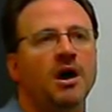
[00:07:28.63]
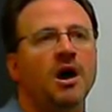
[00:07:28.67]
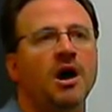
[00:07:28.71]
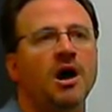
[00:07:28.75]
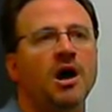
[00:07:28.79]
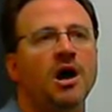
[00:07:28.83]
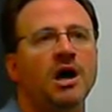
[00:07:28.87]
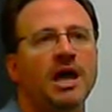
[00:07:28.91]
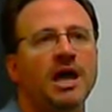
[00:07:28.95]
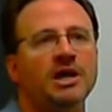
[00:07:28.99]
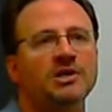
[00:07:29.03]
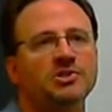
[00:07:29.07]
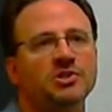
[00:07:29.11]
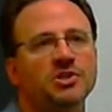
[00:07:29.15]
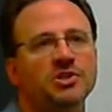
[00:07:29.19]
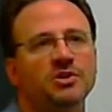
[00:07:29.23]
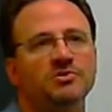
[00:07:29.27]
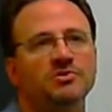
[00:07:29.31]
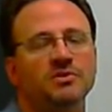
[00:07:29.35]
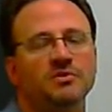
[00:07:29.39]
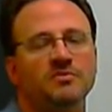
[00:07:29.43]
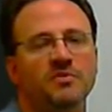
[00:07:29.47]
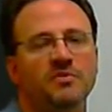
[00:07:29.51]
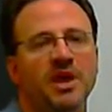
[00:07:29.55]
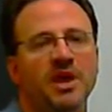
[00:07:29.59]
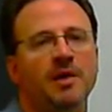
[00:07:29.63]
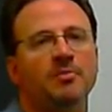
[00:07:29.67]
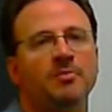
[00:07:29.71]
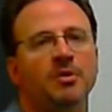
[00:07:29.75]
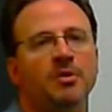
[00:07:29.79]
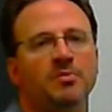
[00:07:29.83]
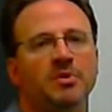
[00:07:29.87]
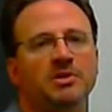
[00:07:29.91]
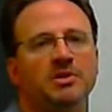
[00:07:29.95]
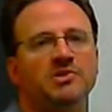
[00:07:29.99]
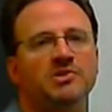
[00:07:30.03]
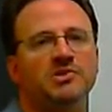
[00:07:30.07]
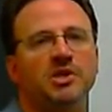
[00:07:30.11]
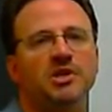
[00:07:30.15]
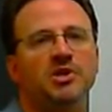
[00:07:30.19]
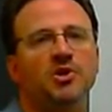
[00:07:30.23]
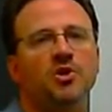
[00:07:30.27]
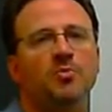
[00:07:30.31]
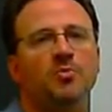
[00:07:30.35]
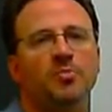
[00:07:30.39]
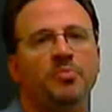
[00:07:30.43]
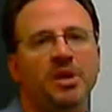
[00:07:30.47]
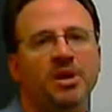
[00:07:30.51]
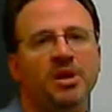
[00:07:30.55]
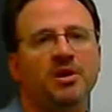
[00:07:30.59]
Actually, it was a family, but a
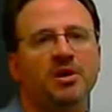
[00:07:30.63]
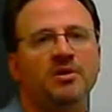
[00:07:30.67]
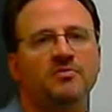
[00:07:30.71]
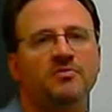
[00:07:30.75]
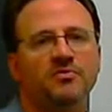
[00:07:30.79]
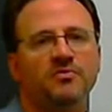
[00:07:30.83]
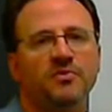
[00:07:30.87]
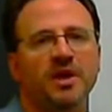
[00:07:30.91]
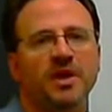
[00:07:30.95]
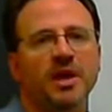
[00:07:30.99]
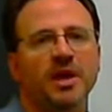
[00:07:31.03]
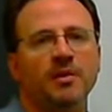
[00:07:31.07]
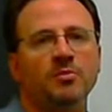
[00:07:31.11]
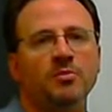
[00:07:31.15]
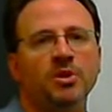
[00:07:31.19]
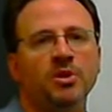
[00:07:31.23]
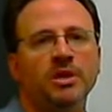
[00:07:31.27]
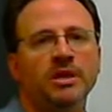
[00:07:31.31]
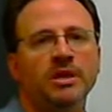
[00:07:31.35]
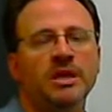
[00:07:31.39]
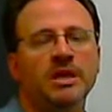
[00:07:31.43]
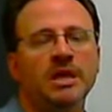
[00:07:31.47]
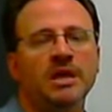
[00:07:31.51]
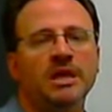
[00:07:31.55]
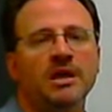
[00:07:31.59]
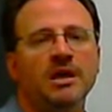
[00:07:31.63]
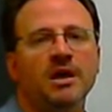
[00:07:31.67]
single-parent family.